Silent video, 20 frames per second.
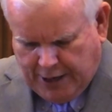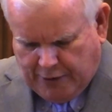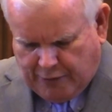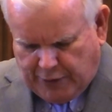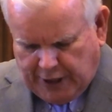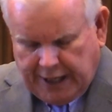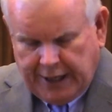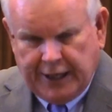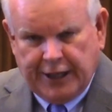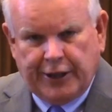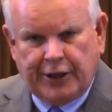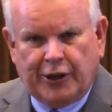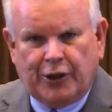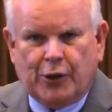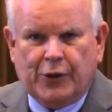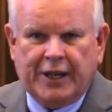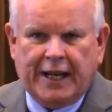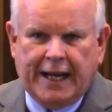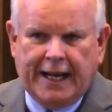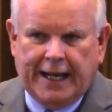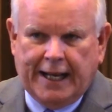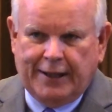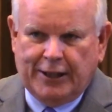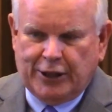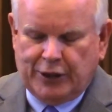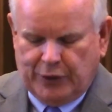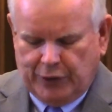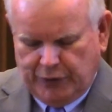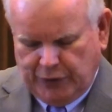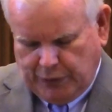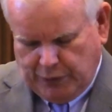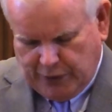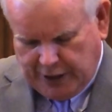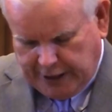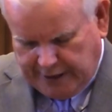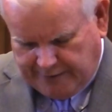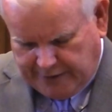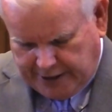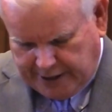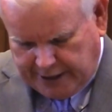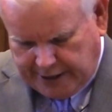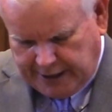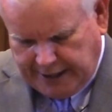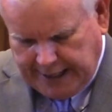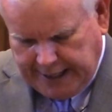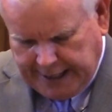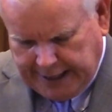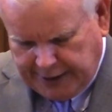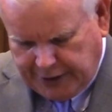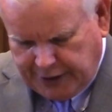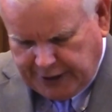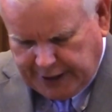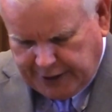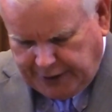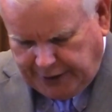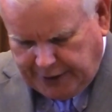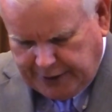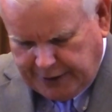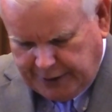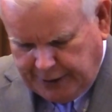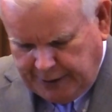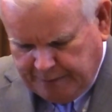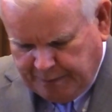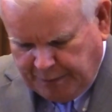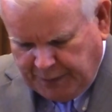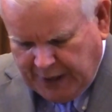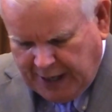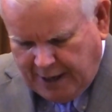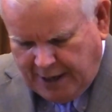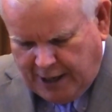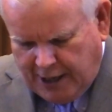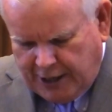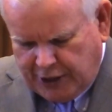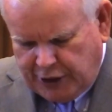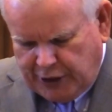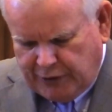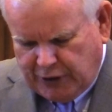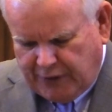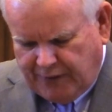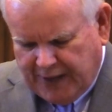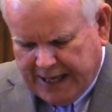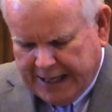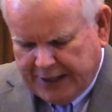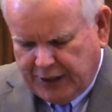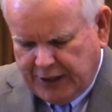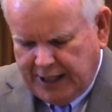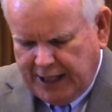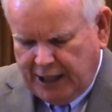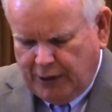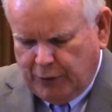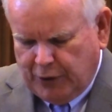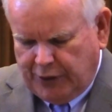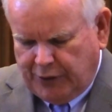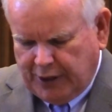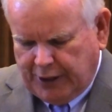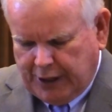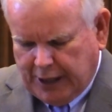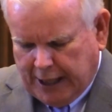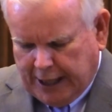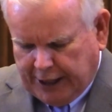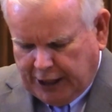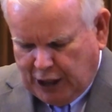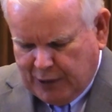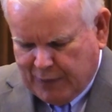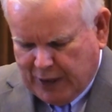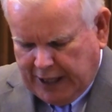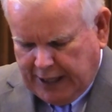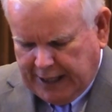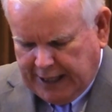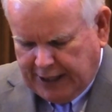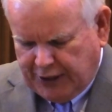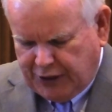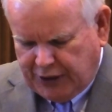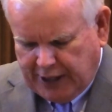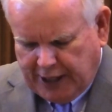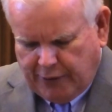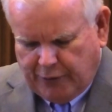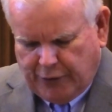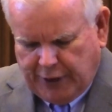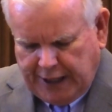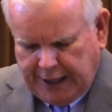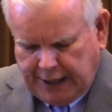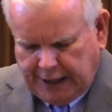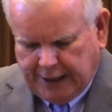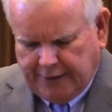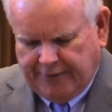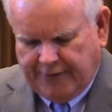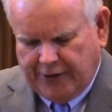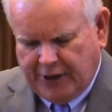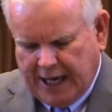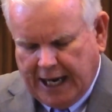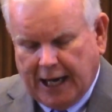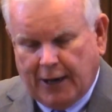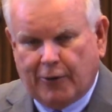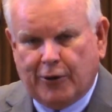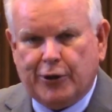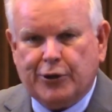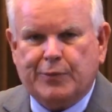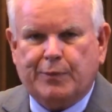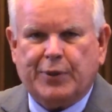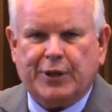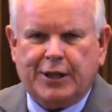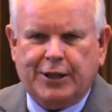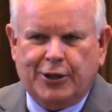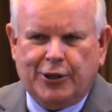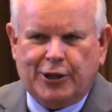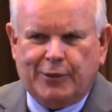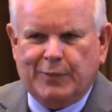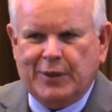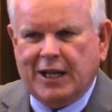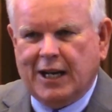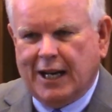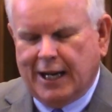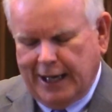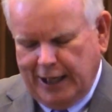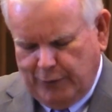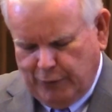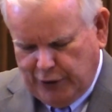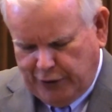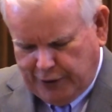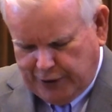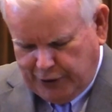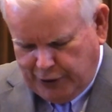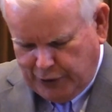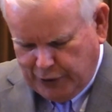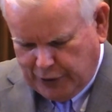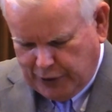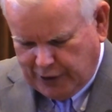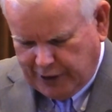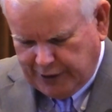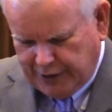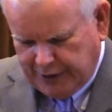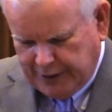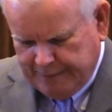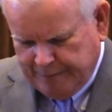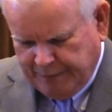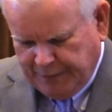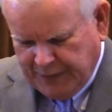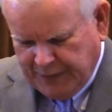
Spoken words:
written in her own hand. This is one of her ancestors. She was fascinated with the document and sat reading it for hours, putting her behind with her chores.